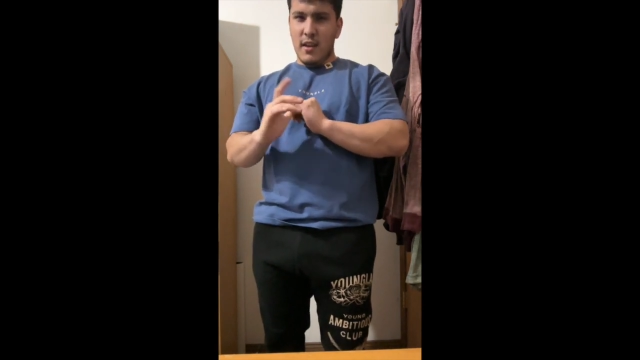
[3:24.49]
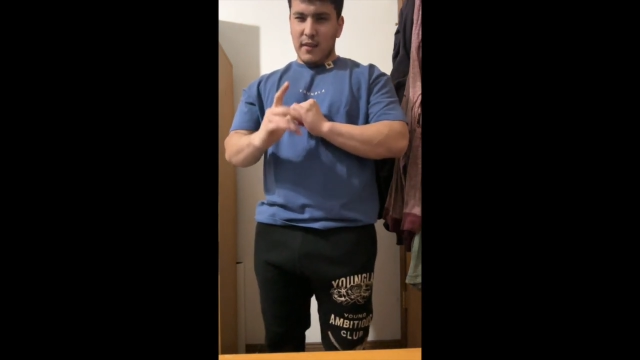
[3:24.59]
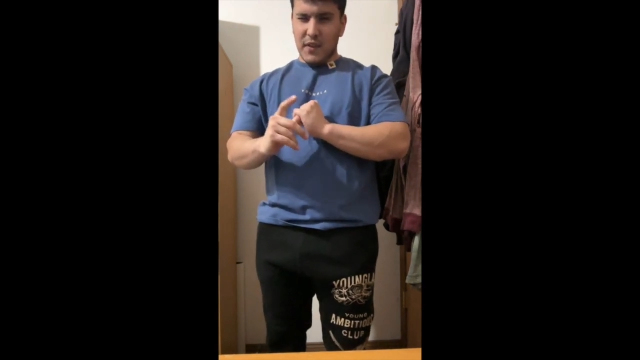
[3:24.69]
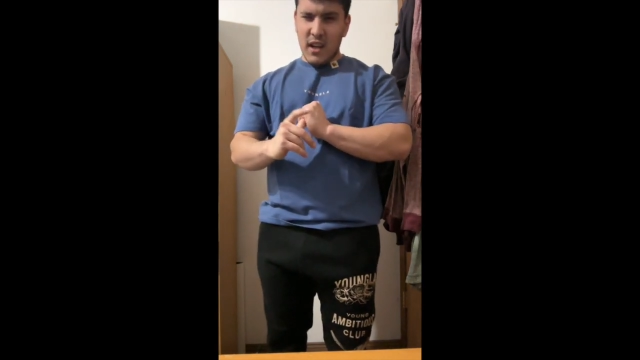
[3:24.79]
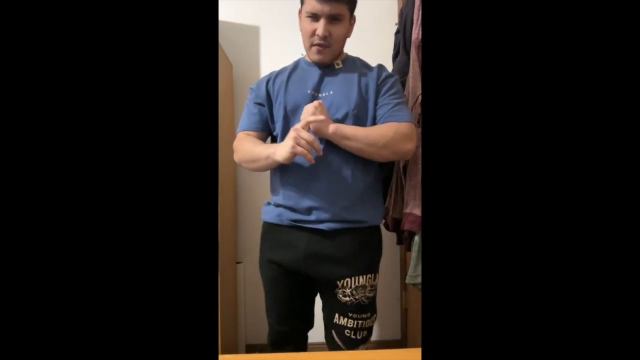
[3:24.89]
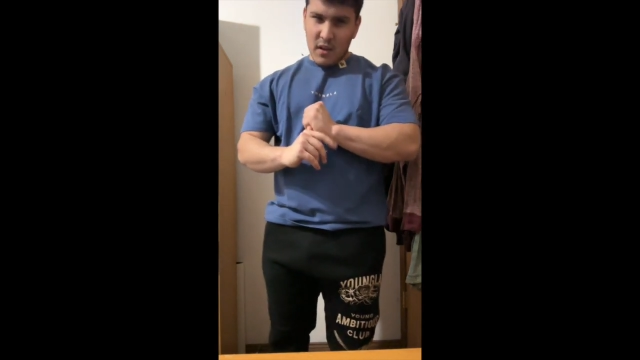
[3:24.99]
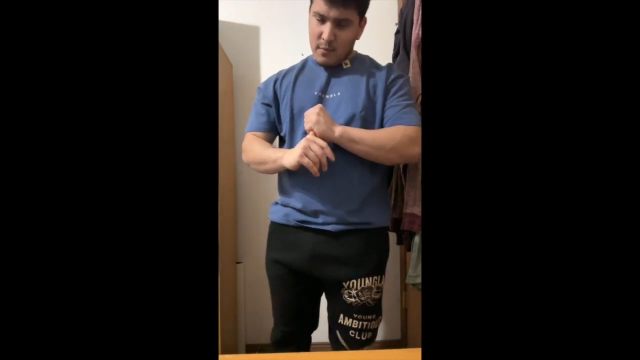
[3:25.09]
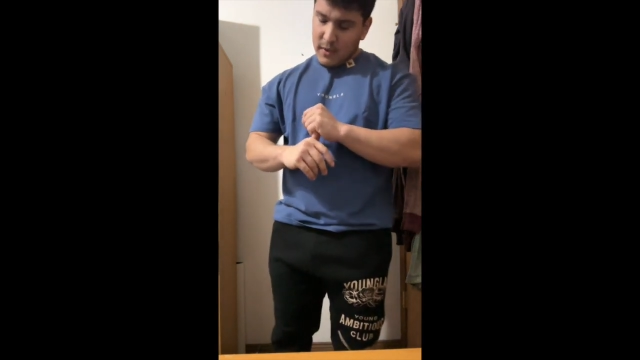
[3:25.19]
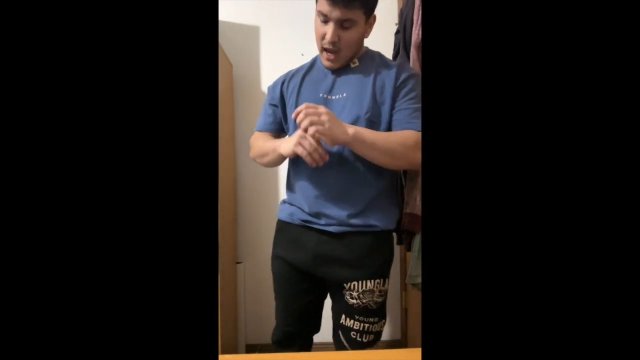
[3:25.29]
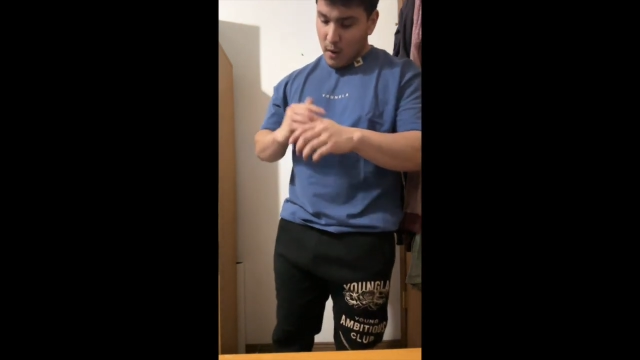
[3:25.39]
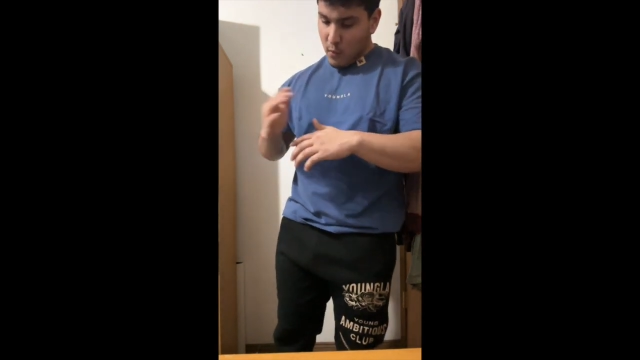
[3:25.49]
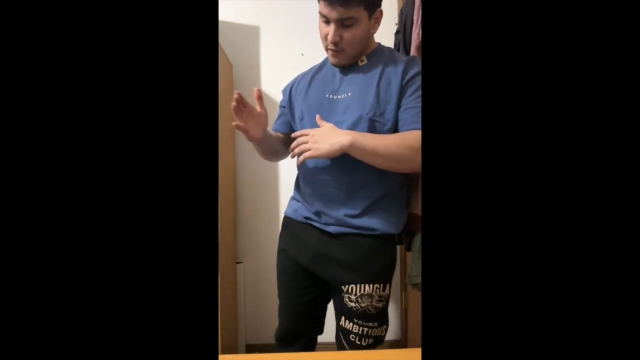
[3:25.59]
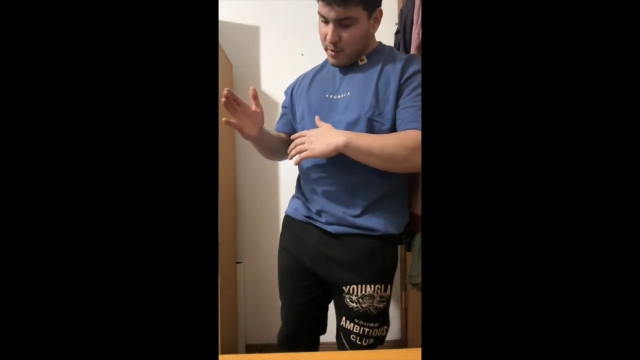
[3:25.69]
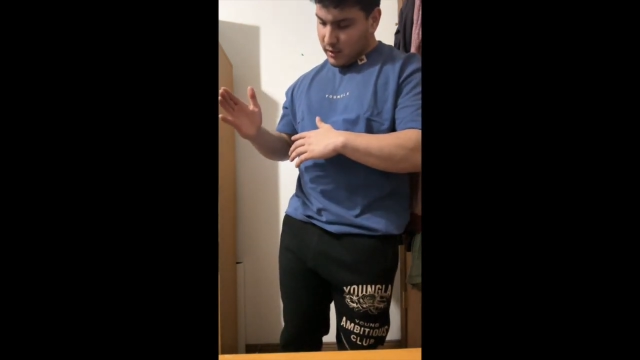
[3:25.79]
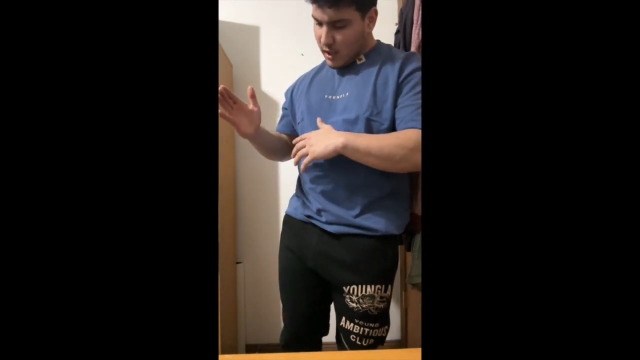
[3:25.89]
if any of them that I would
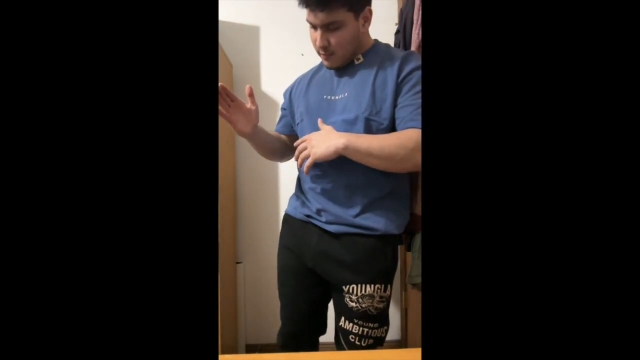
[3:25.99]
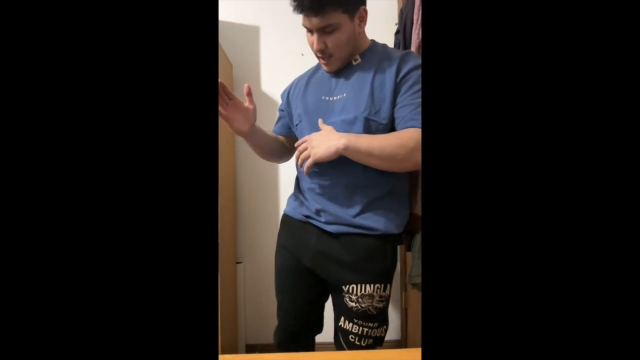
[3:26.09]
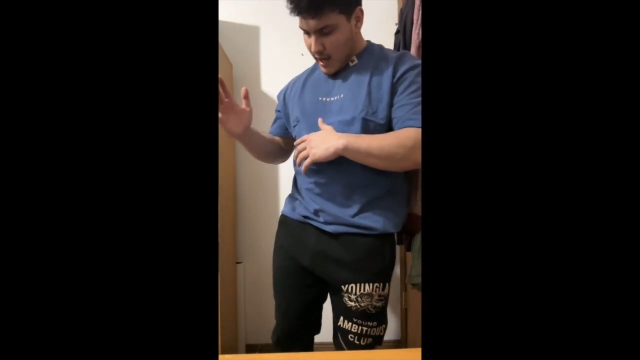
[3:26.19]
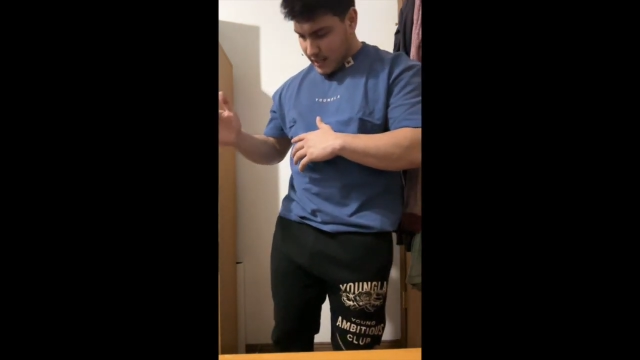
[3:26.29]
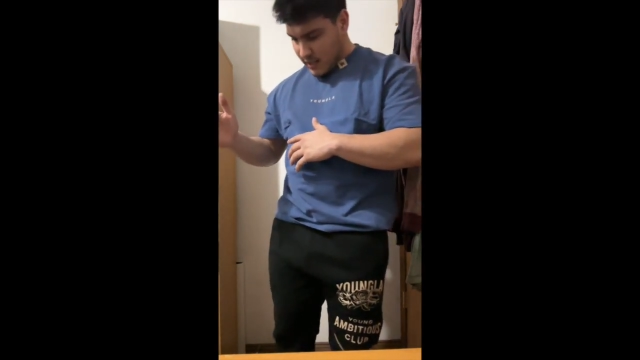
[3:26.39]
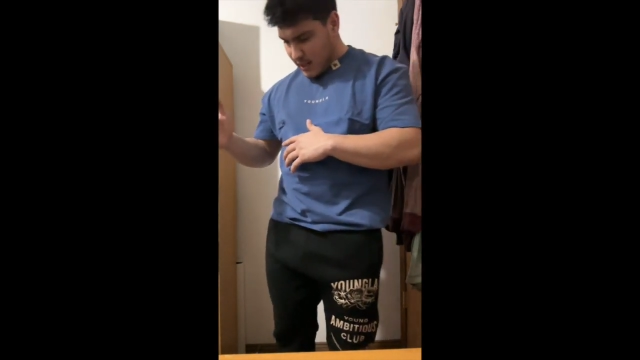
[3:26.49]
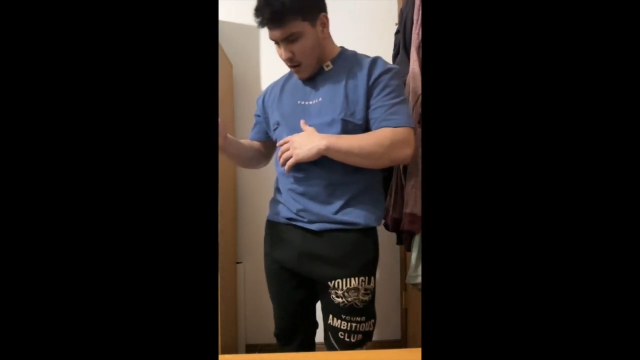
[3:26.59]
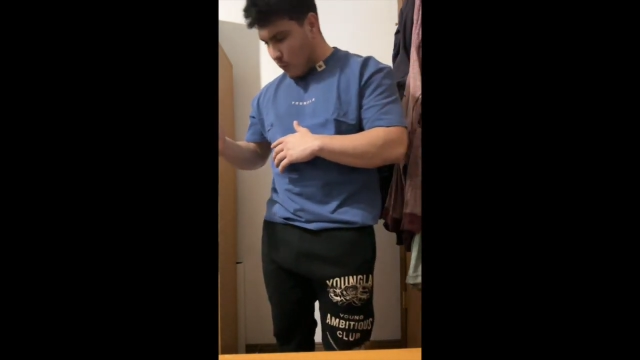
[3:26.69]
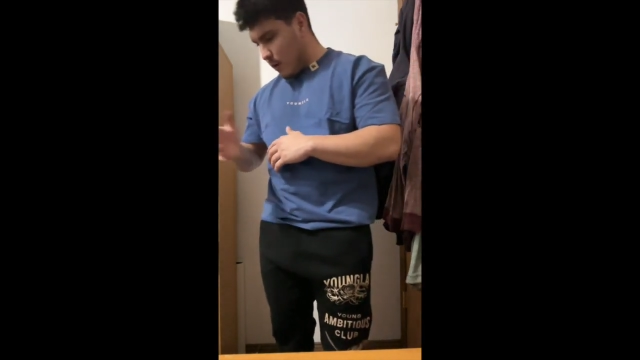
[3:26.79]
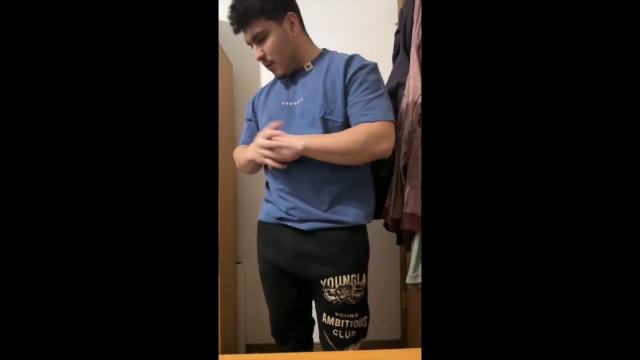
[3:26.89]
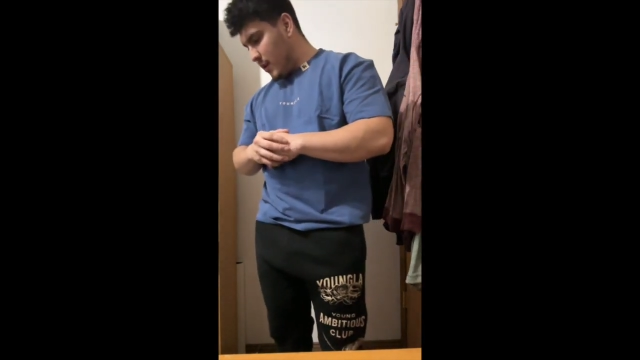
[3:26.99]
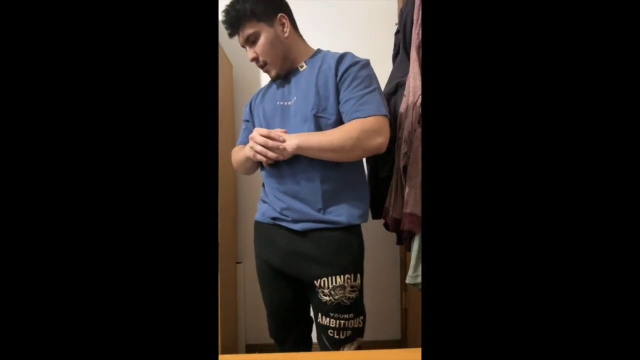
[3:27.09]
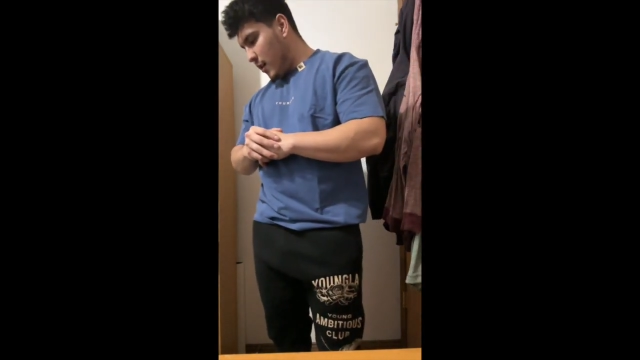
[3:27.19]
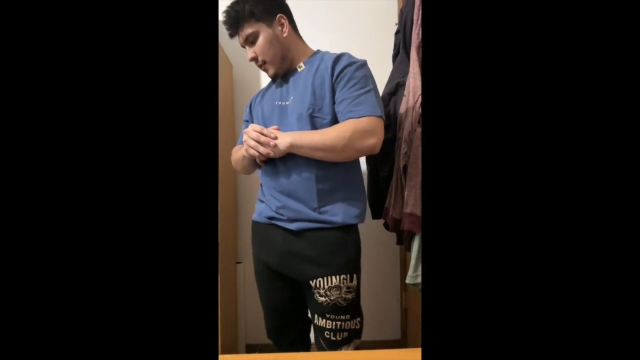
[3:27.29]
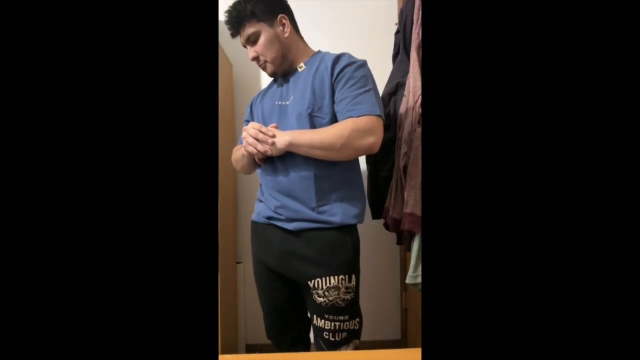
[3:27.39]
have picked up that I didn't get would have been
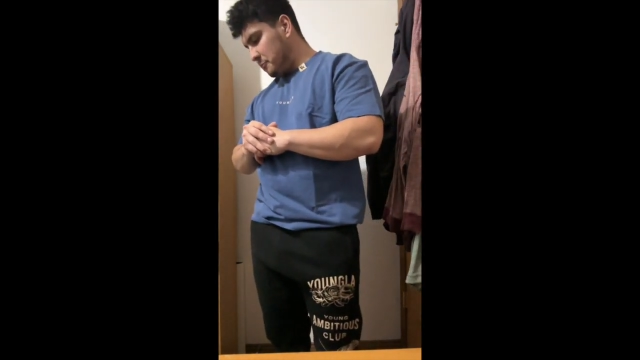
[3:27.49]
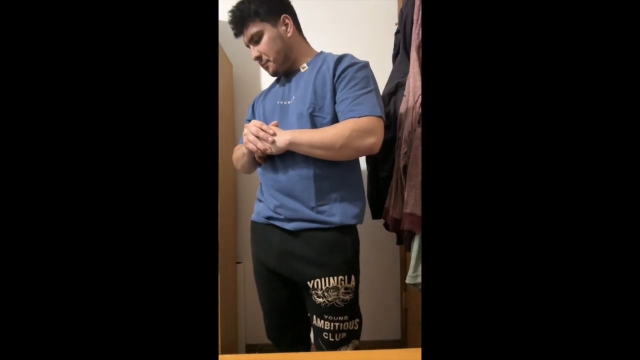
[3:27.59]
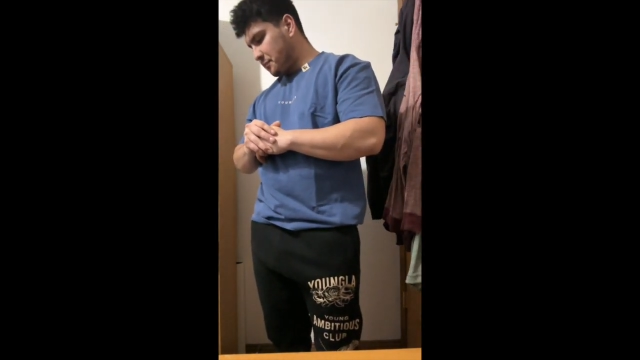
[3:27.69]
um,